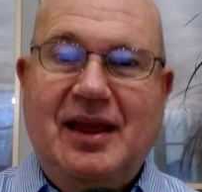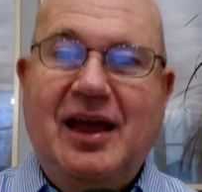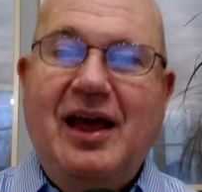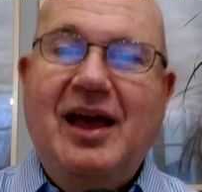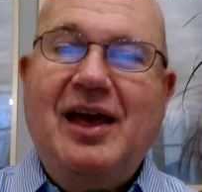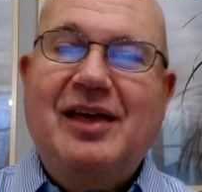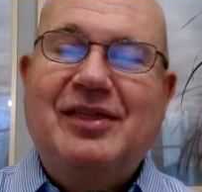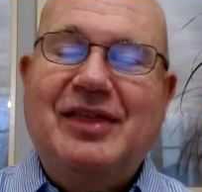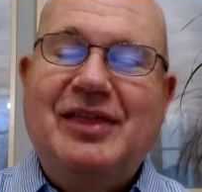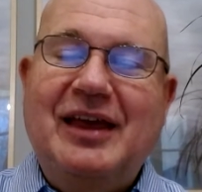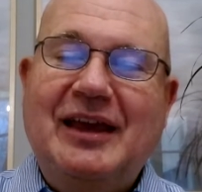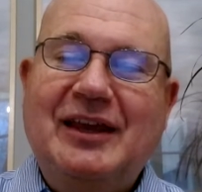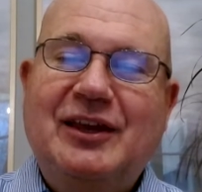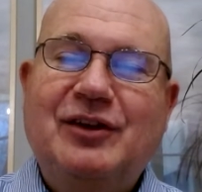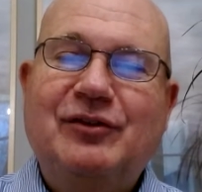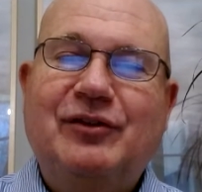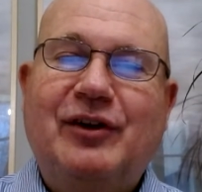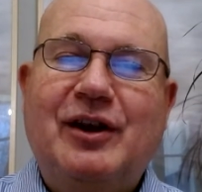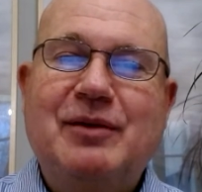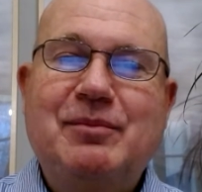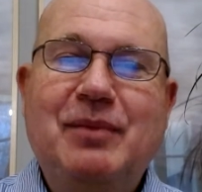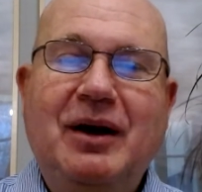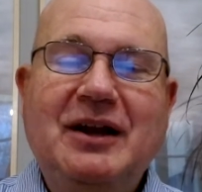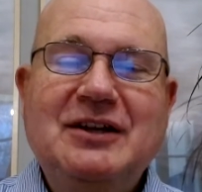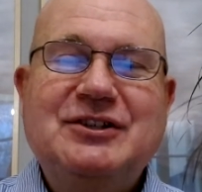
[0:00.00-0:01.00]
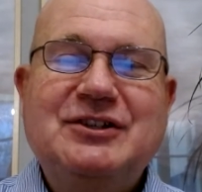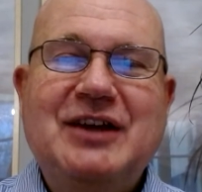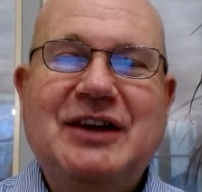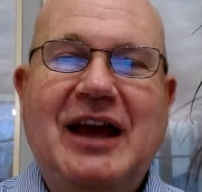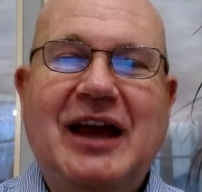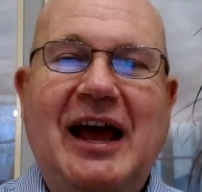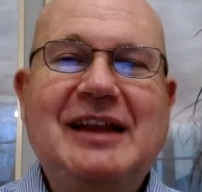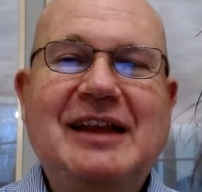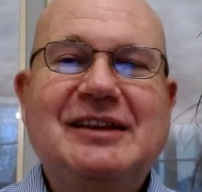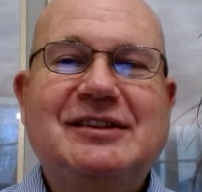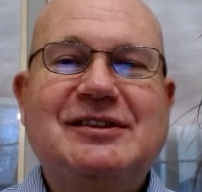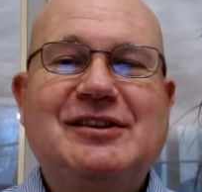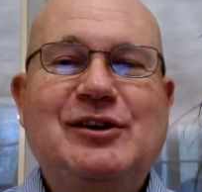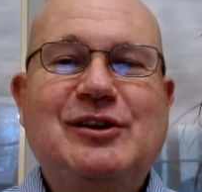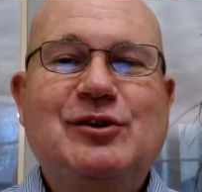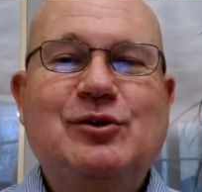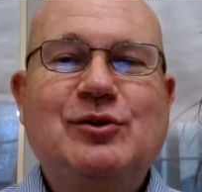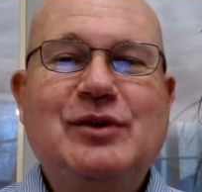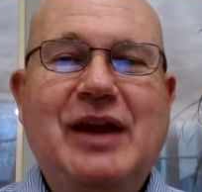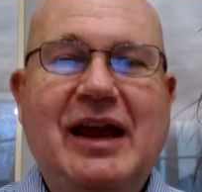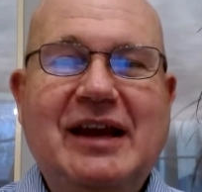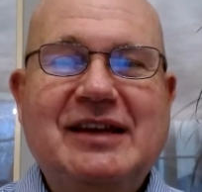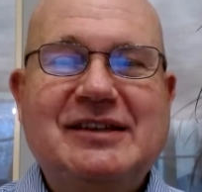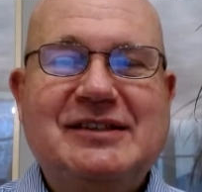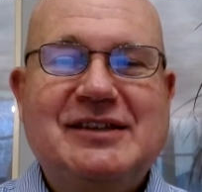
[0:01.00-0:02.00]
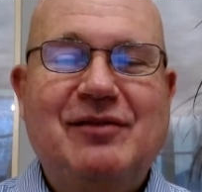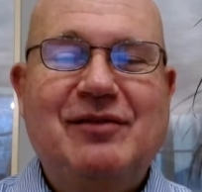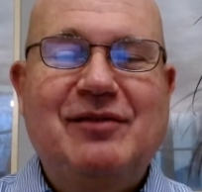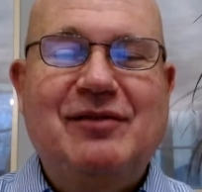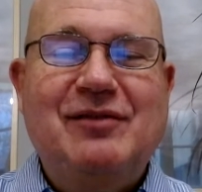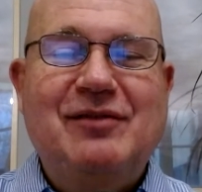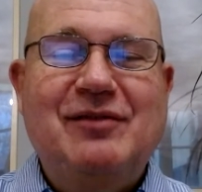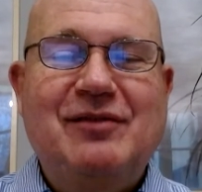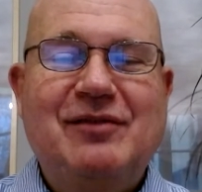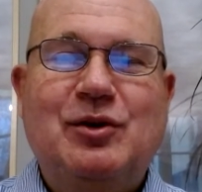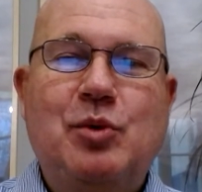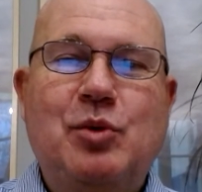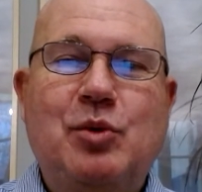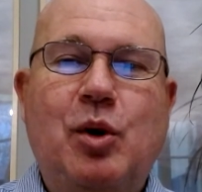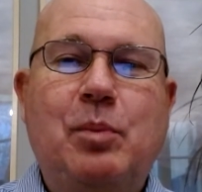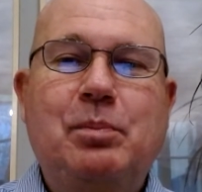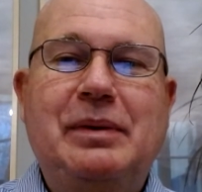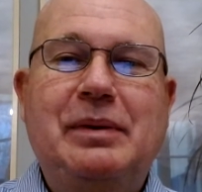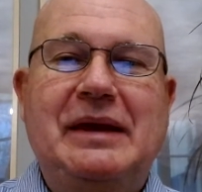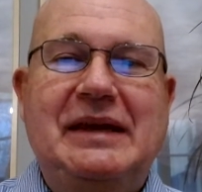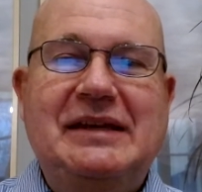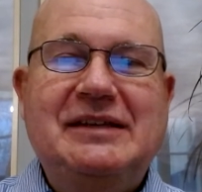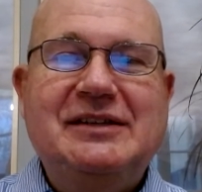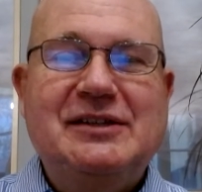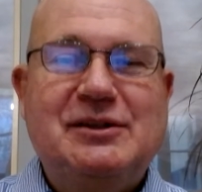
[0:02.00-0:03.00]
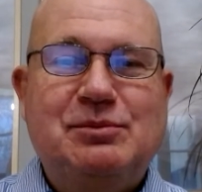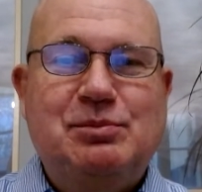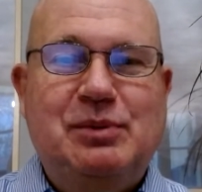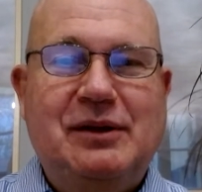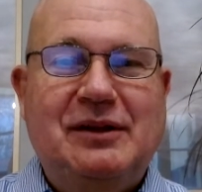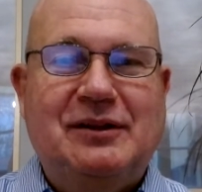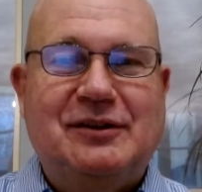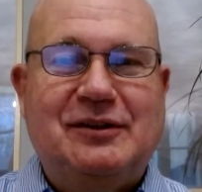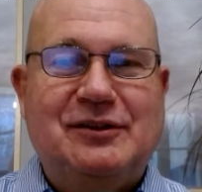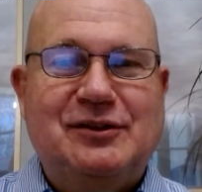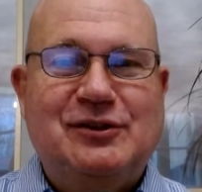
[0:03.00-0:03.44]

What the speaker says: Thank you very much, and see you next time for more Peter's Pills